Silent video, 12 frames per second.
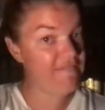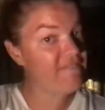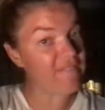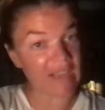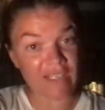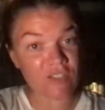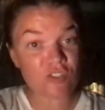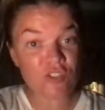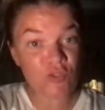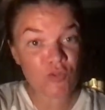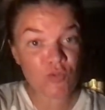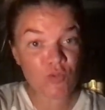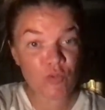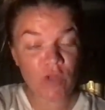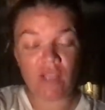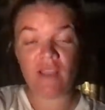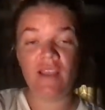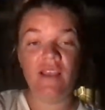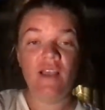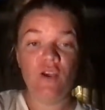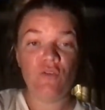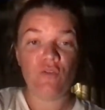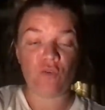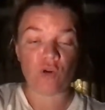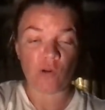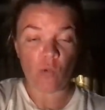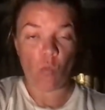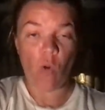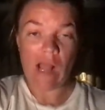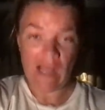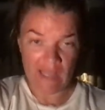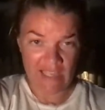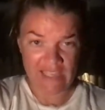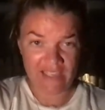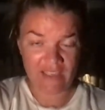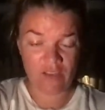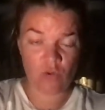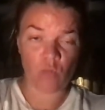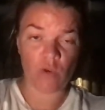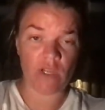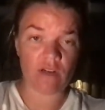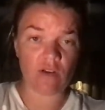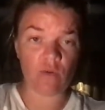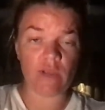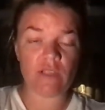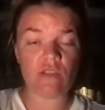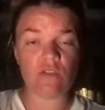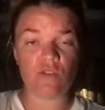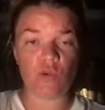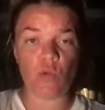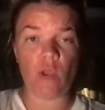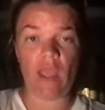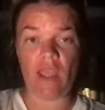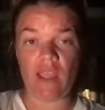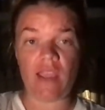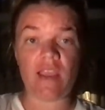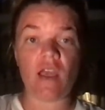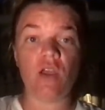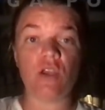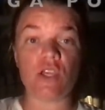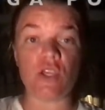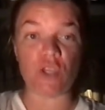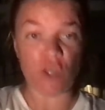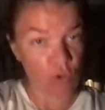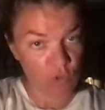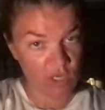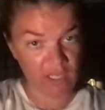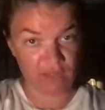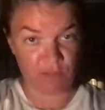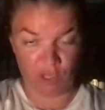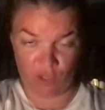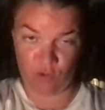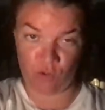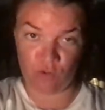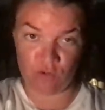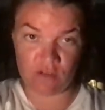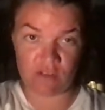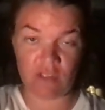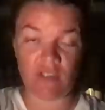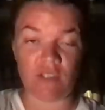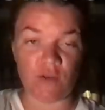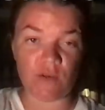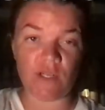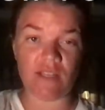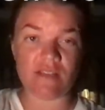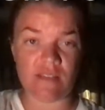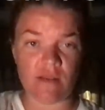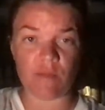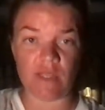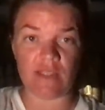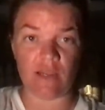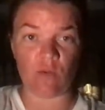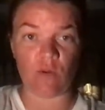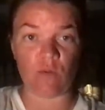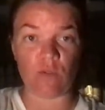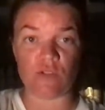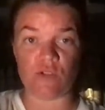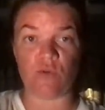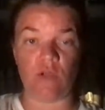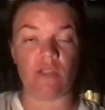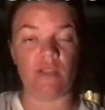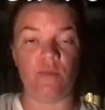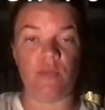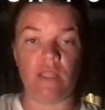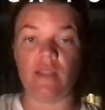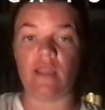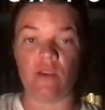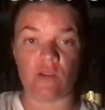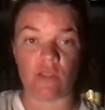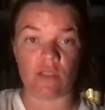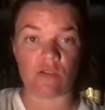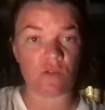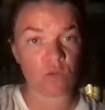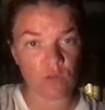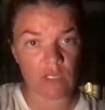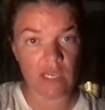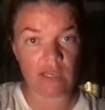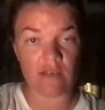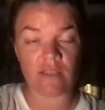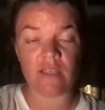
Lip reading: Final 2. For Y, we are going to do a yoga pose. Yoga is something that we will do a little bit later in this school year,